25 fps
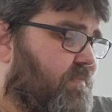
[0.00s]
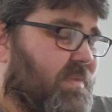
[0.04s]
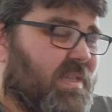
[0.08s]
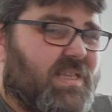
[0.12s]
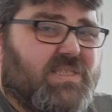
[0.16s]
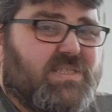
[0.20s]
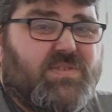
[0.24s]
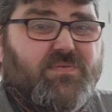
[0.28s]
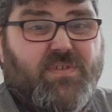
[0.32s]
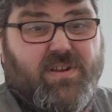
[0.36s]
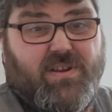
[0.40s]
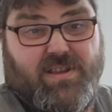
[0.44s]

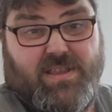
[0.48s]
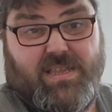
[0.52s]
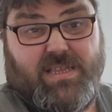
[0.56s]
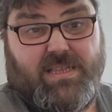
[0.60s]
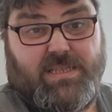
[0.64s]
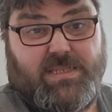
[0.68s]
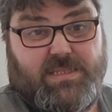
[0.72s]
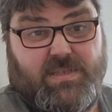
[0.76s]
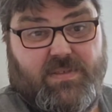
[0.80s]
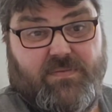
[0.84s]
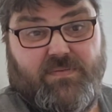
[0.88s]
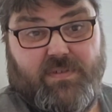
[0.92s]
It's a very
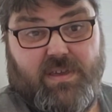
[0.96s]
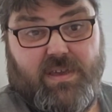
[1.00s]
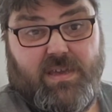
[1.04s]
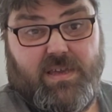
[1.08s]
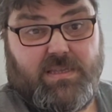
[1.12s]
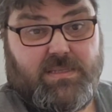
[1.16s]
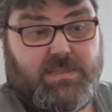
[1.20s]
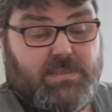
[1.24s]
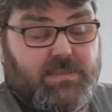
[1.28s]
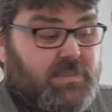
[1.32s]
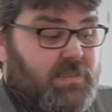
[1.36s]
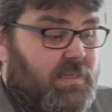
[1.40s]
easy
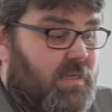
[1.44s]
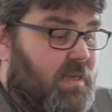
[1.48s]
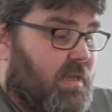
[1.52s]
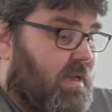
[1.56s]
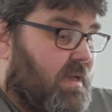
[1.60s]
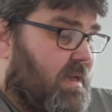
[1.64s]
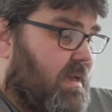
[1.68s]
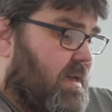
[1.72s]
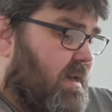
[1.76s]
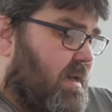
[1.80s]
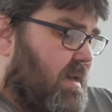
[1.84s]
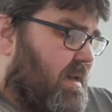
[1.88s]
fix.
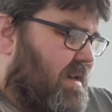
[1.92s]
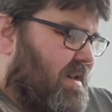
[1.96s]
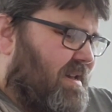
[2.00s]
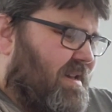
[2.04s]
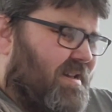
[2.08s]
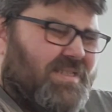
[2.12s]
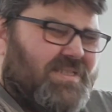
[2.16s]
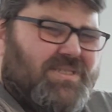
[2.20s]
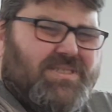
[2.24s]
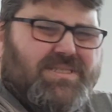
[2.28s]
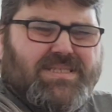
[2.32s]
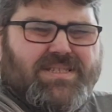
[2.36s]

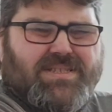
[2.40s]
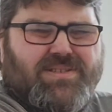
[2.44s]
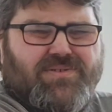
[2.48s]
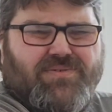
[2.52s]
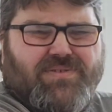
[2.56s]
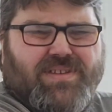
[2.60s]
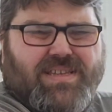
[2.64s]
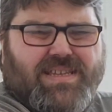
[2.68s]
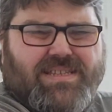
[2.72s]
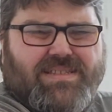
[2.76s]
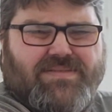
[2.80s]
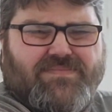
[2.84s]
It's just
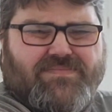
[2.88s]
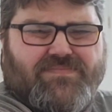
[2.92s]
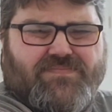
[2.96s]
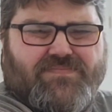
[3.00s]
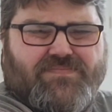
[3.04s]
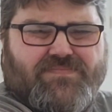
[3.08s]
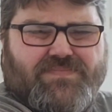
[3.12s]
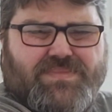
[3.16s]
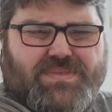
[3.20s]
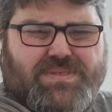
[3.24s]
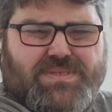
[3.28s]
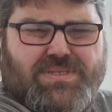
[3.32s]
annoying.
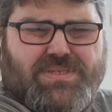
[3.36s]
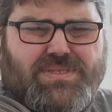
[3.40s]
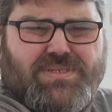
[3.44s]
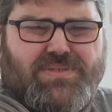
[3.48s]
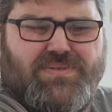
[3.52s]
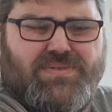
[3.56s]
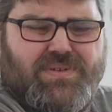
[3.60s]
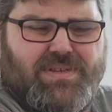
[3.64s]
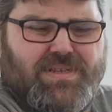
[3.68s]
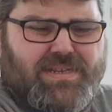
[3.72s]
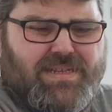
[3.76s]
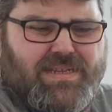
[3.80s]
It's just
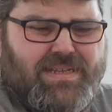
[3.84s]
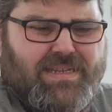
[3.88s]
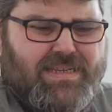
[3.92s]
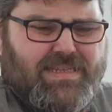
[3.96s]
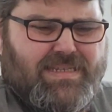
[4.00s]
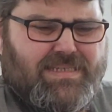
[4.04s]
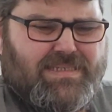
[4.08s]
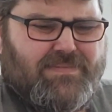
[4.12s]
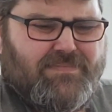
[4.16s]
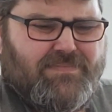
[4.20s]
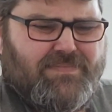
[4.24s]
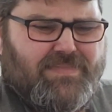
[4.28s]
annoying. I'd
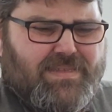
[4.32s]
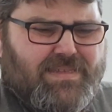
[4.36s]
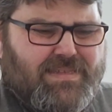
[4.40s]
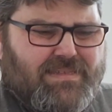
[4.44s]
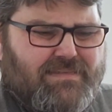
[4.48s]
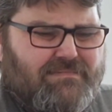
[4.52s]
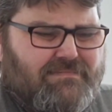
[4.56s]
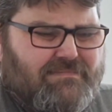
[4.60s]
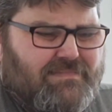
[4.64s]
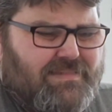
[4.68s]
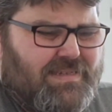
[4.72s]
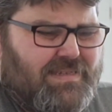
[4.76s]
like
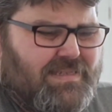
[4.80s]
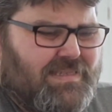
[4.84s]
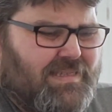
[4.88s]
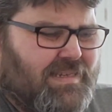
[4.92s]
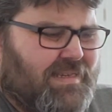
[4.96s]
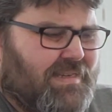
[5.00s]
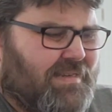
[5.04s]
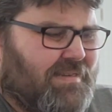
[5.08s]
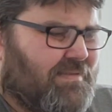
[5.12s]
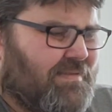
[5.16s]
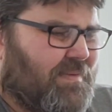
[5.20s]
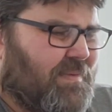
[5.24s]
something, I don't
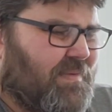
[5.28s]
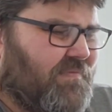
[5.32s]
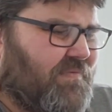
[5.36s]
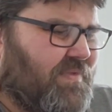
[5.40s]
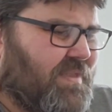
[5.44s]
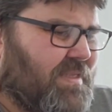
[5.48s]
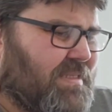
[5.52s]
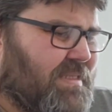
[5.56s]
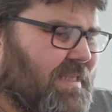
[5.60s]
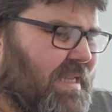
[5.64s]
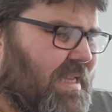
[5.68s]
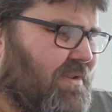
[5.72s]
know, I mean, for
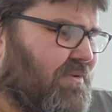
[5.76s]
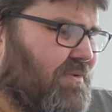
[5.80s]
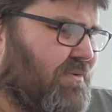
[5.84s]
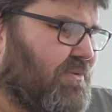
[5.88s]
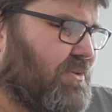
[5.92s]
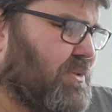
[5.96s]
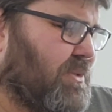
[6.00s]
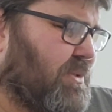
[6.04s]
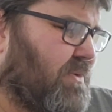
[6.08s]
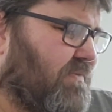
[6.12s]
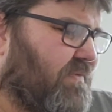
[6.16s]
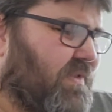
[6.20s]
the sake
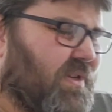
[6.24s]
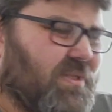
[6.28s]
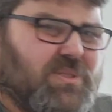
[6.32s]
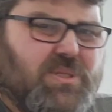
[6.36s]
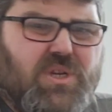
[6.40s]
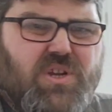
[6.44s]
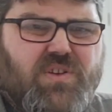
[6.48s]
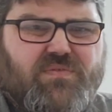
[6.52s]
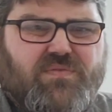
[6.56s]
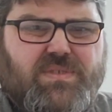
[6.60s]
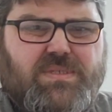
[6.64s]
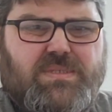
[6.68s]
also of our
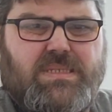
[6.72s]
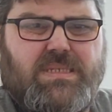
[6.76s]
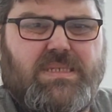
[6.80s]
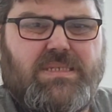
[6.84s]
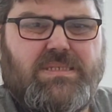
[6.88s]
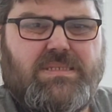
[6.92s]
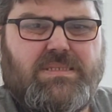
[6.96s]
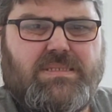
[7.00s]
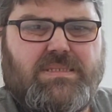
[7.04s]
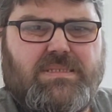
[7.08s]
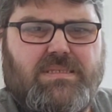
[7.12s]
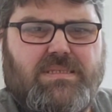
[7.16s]

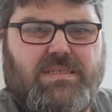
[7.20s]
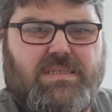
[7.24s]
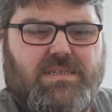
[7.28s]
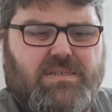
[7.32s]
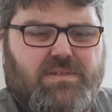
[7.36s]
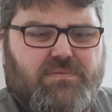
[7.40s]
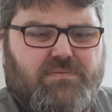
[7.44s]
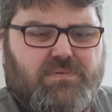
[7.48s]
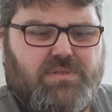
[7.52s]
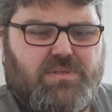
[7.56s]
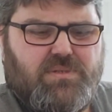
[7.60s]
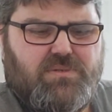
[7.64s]
surfaces, we're
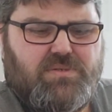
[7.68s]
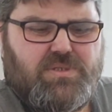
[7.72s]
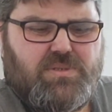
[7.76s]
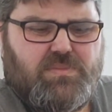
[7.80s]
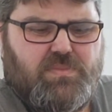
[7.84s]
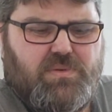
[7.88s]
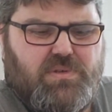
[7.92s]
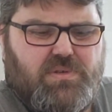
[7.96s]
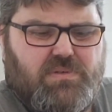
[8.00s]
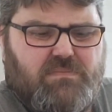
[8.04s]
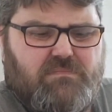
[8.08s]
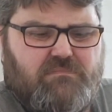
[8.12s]
not just
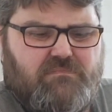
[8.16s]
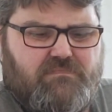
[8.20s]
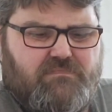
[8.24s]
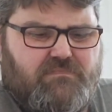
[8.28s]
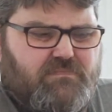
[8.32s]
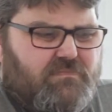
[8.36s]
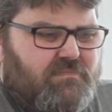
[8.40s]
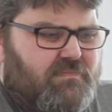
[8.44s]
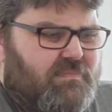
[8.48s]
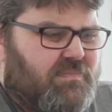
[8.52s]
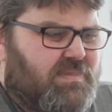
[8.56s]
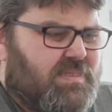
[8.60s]
putting a
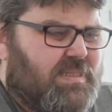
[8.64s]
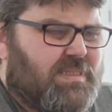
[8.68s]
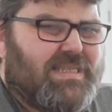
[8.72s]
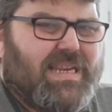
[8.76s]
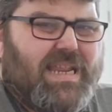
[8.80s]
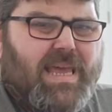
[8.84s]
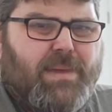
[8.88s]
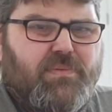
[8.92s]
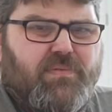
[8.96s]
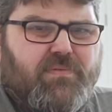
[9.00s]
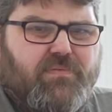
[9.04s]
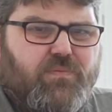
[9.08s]

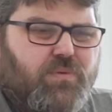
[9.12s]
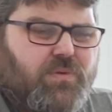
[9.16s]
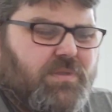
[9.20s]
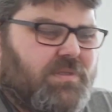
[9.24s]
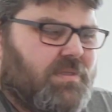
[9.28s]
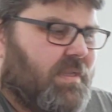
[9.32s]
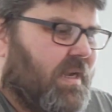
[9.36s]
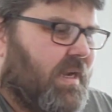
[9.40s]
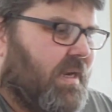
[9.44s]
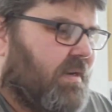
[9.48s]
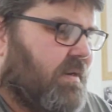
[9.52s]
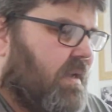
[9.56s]
slab of wood
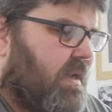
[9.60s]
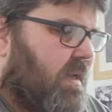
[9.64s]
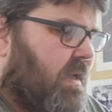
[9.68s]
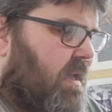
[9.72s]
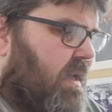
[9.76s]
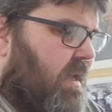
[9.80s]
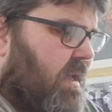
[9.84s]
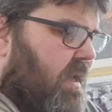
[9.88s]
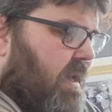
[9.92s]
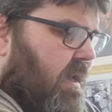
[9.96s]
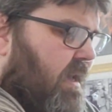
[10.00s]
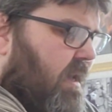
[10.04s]
down.
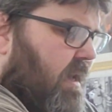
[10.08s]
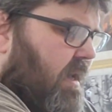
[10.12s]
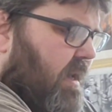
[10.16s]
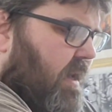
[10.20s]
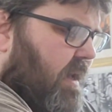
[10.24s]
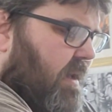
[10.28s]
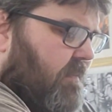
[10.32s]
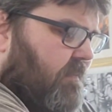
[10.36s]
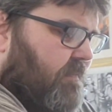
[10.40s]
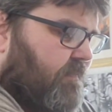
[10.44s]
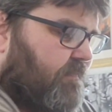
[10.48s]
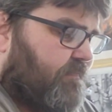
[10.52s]

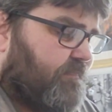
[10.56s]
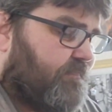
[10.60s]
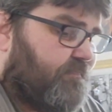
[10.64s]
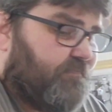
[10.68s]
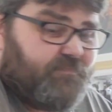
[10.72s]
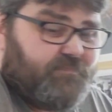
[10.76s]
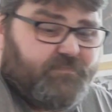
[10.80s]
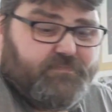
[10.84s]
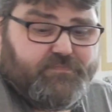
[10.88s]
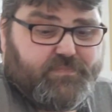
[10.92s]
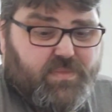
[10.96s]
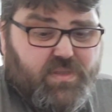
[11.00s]

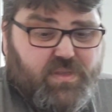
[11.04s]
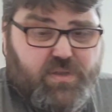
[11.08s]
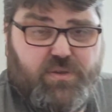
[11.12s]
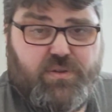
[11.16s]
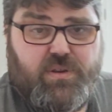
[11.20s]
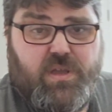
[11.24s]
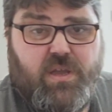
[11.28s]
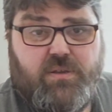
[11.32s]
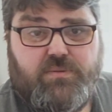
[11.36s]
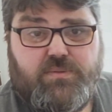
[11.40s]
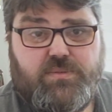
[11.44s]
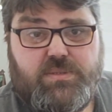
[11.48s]
Who
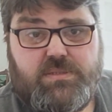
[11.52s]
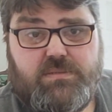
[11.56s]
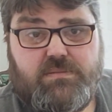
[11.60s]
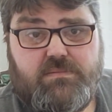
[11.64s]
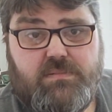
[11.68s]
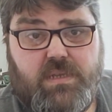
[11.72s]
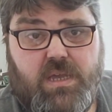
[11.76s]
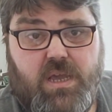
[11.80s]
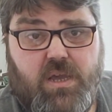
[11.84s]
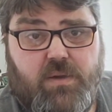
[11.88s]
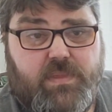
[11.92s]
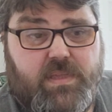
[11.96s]
knows?
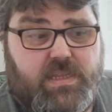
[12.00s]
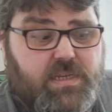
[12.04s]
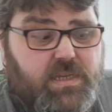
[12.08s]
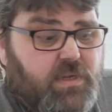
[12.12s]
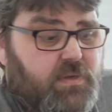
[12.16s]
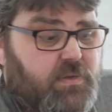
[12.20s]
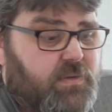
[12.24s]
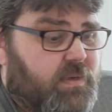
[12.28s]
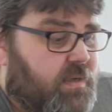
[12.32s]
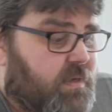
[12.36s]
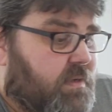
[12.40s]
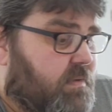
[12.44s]
I hope they do.